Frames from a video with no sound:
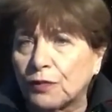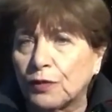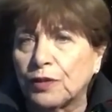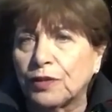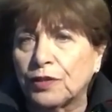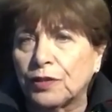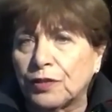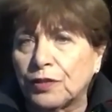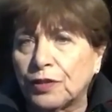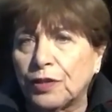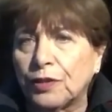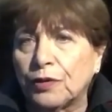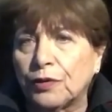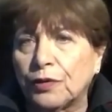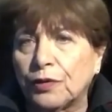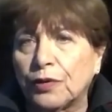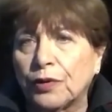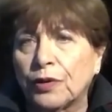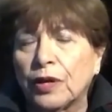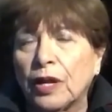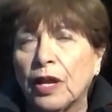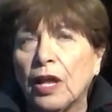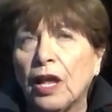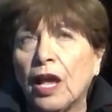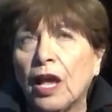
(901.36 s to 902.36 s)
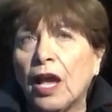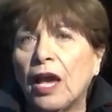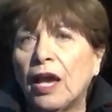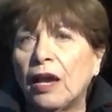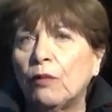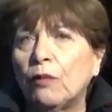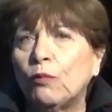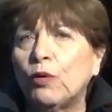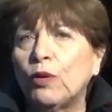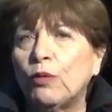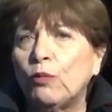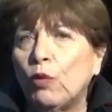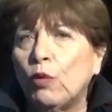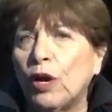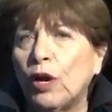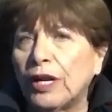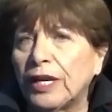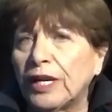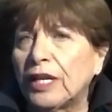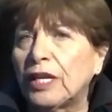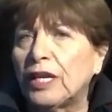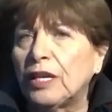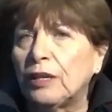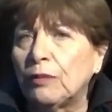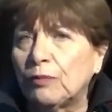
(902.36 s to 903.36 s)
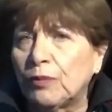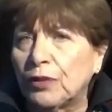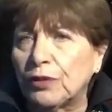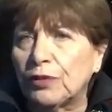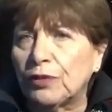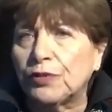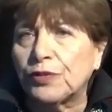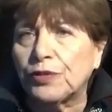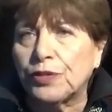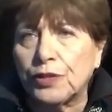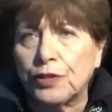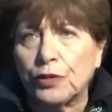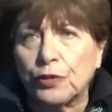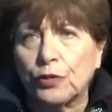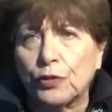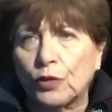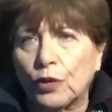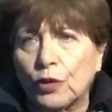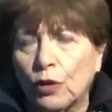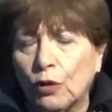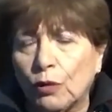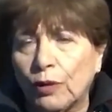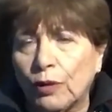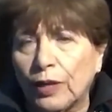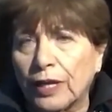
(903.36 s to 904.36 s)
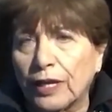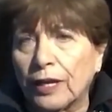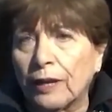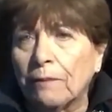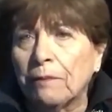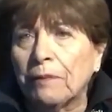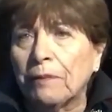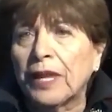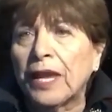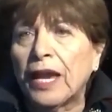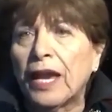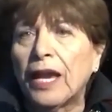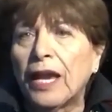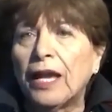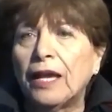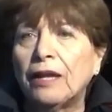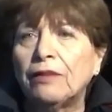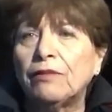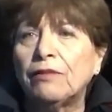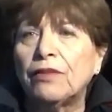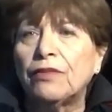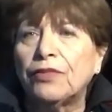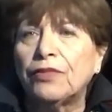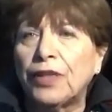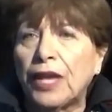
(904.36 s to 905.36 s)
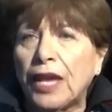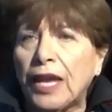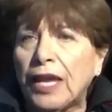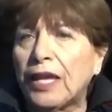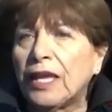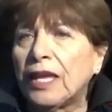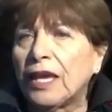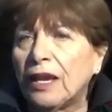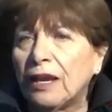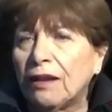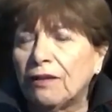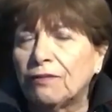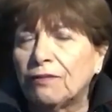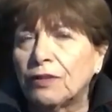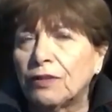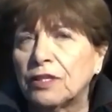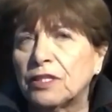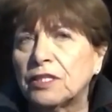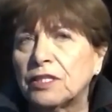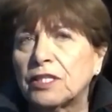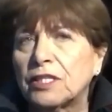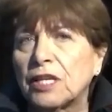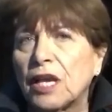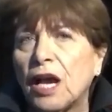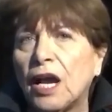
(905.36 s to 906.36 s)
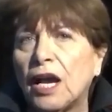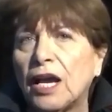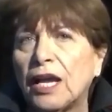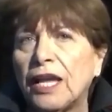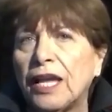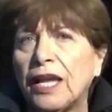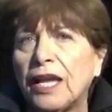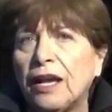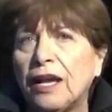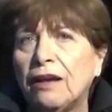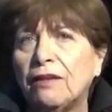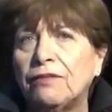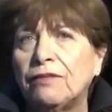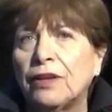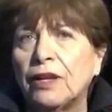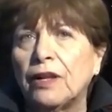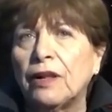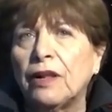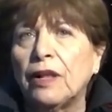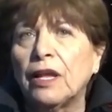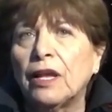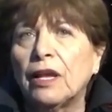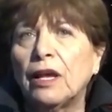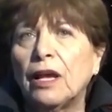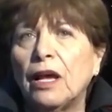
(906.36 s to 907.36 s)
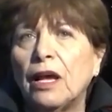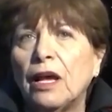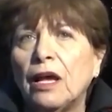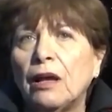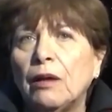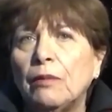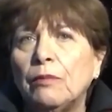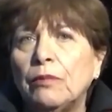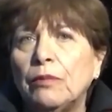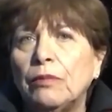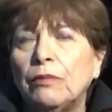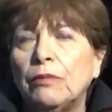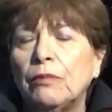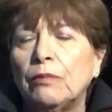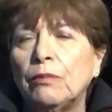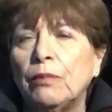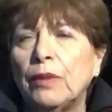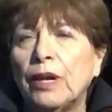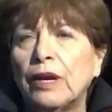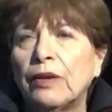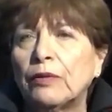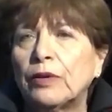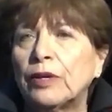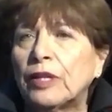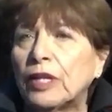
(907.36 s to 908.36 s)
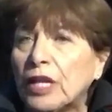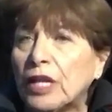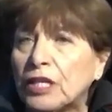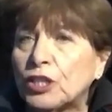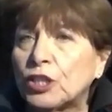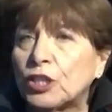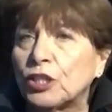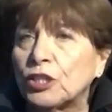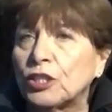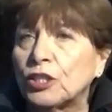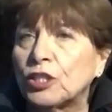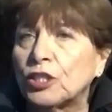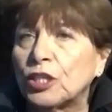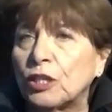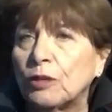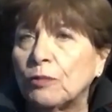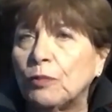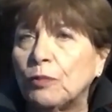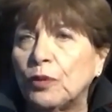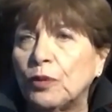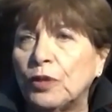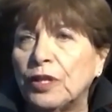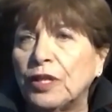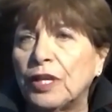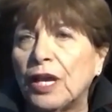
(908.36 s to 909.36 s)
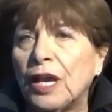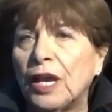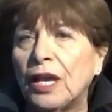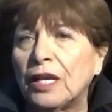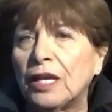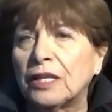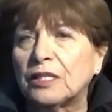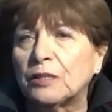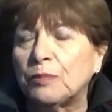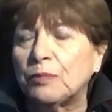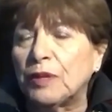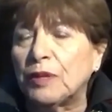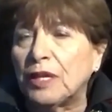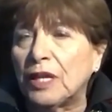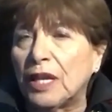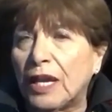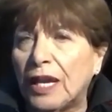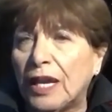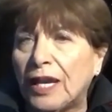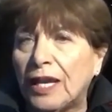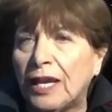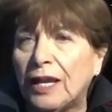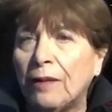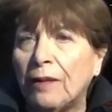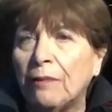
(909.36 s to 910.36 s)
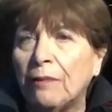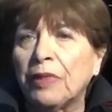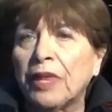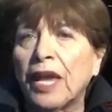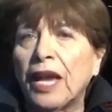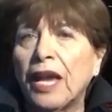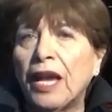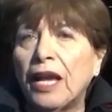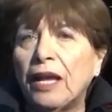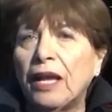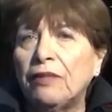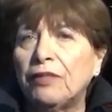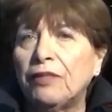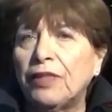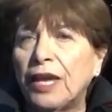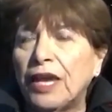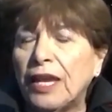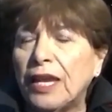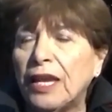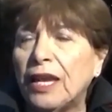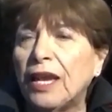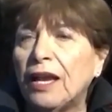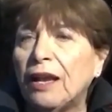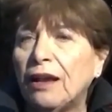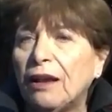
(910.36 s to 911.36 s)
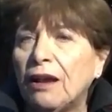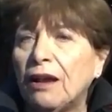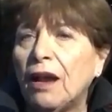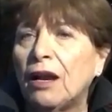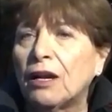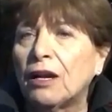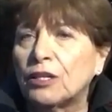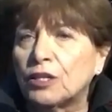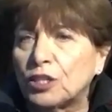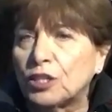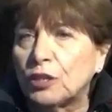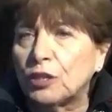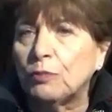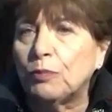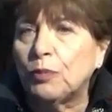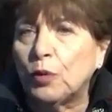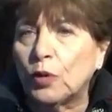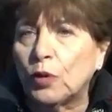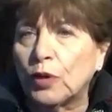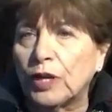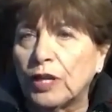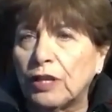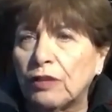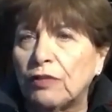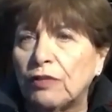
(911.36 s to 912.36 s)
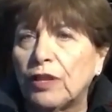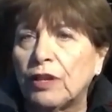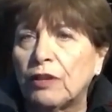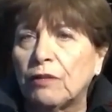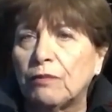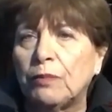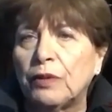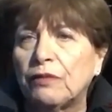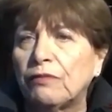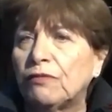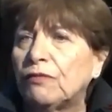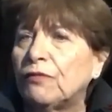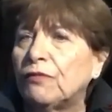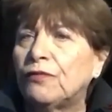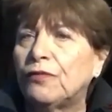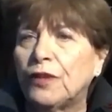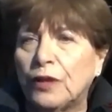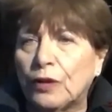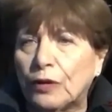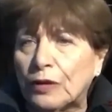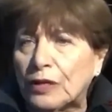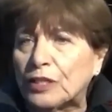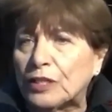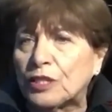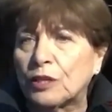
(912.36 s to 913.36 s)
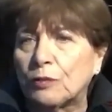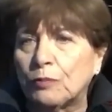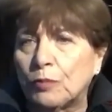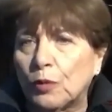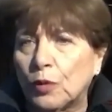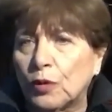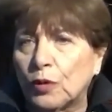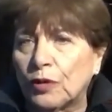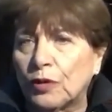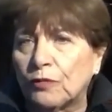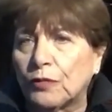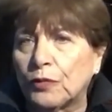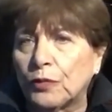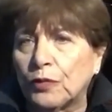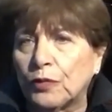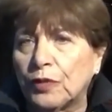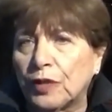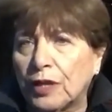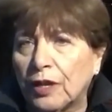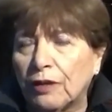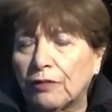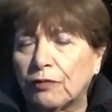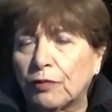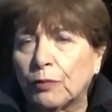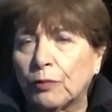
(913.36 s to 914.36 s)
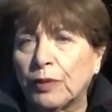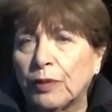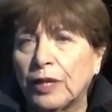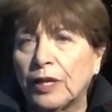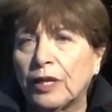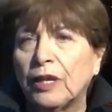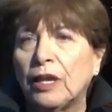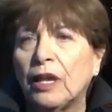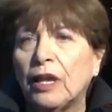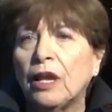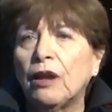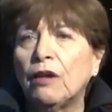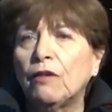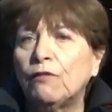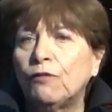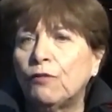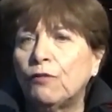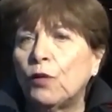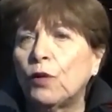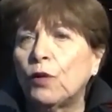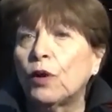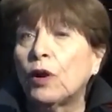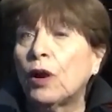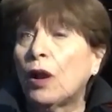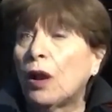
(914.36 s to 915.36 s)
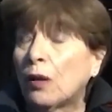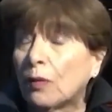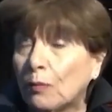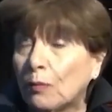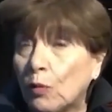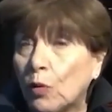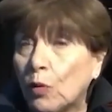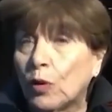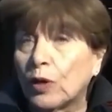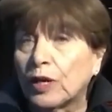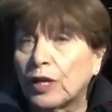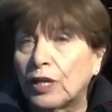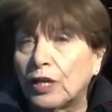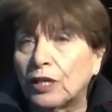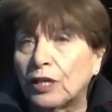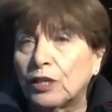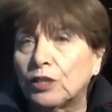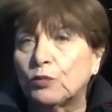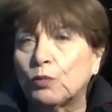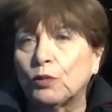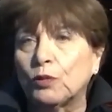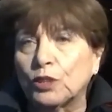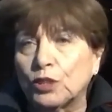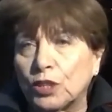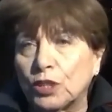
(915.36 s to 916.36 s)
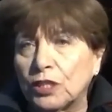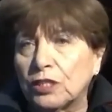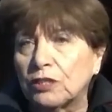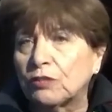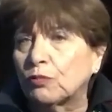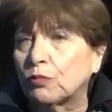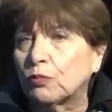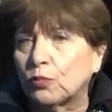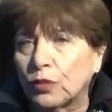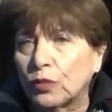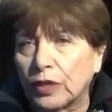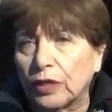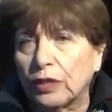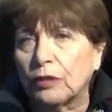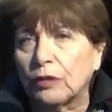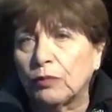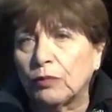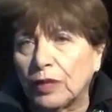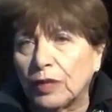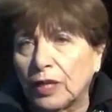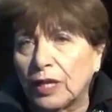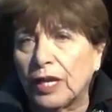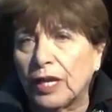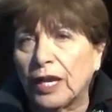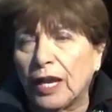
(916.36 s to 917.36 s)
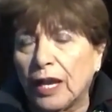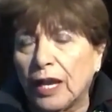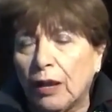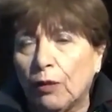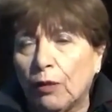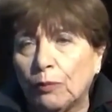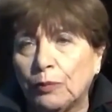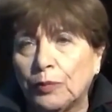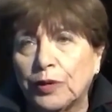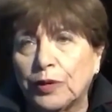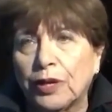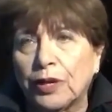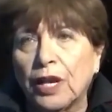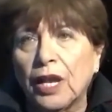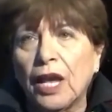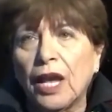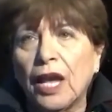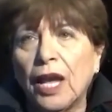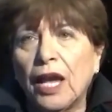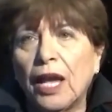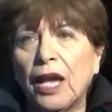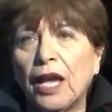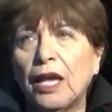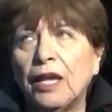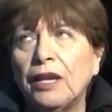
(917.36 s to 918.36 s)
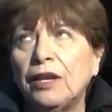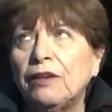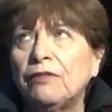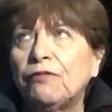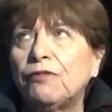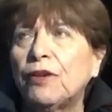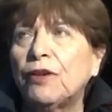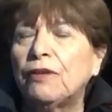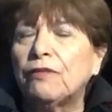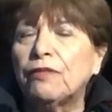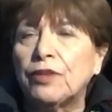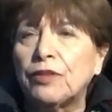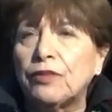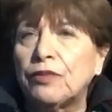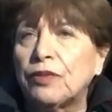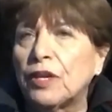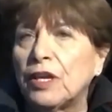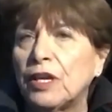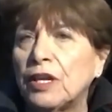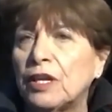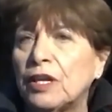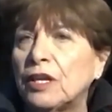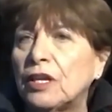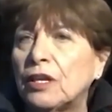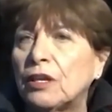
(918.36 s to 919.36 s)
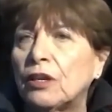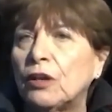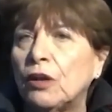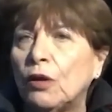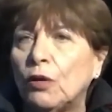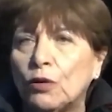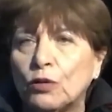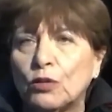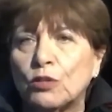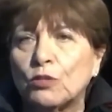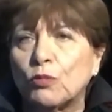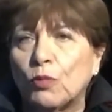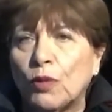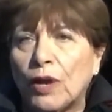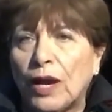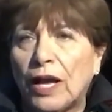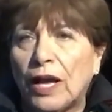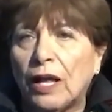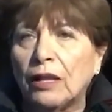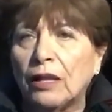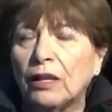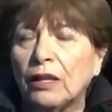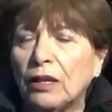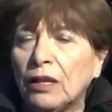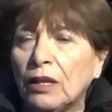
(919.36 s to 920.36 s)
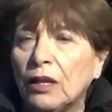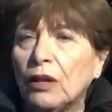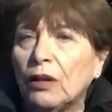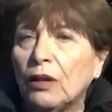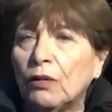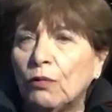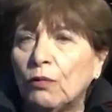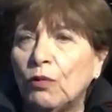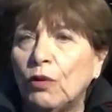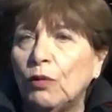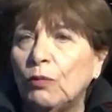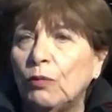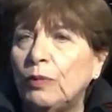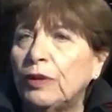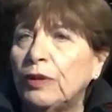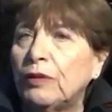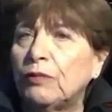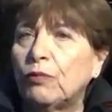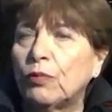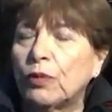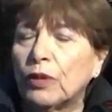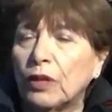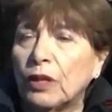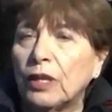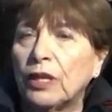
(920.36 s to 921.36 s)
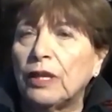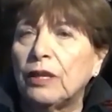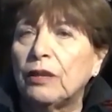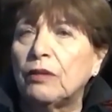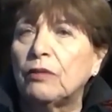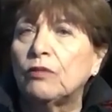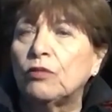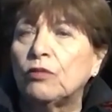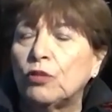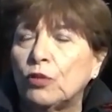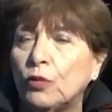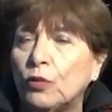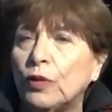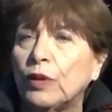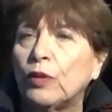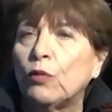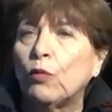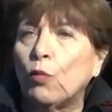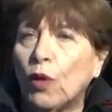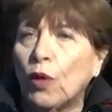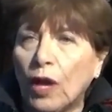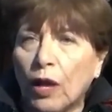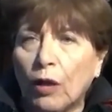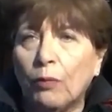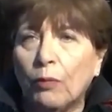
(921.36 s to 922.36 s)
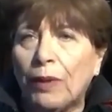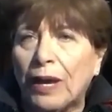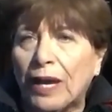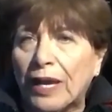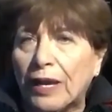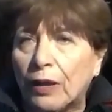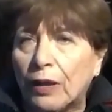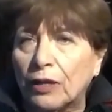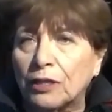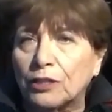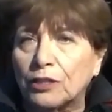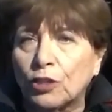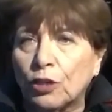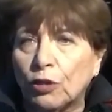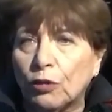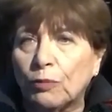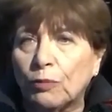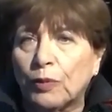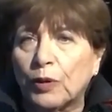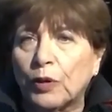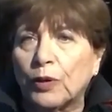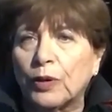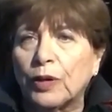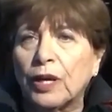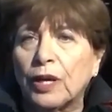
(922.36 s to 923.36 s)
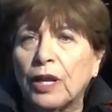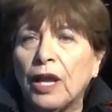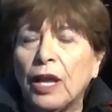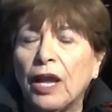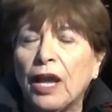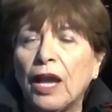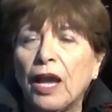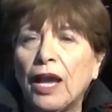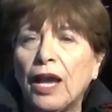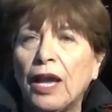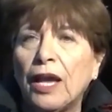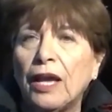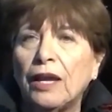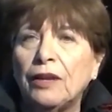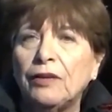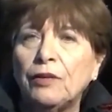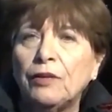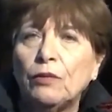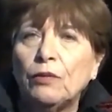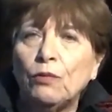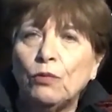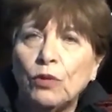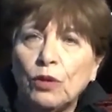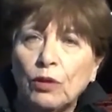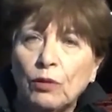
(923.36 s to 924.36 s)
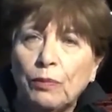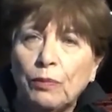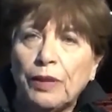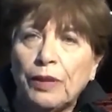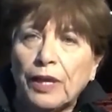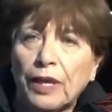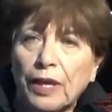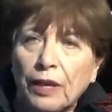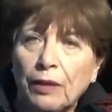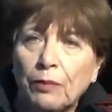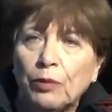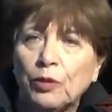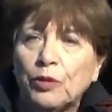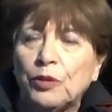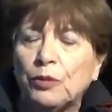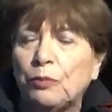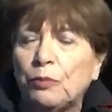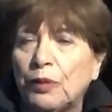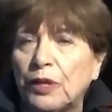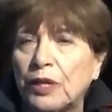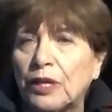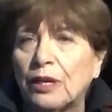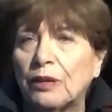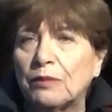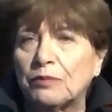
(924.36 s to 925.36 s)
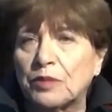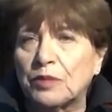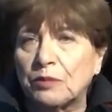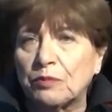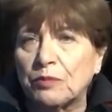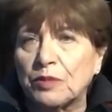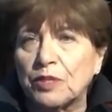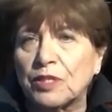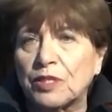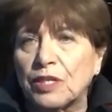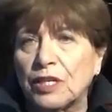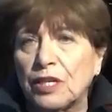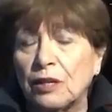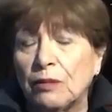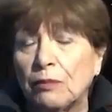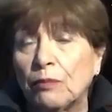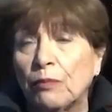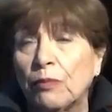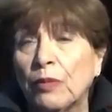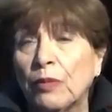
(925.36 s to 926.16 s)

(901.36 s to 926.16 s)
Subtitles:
the theater, and we want to keep this theater going. And thank heavens I have my relationship with SBA, and they are supporting, they've been very supportive through the government for our mortgage, which has really, really helped. And if everything goes well, we'll be really doing well by October, and we'll be able to pick up some steam.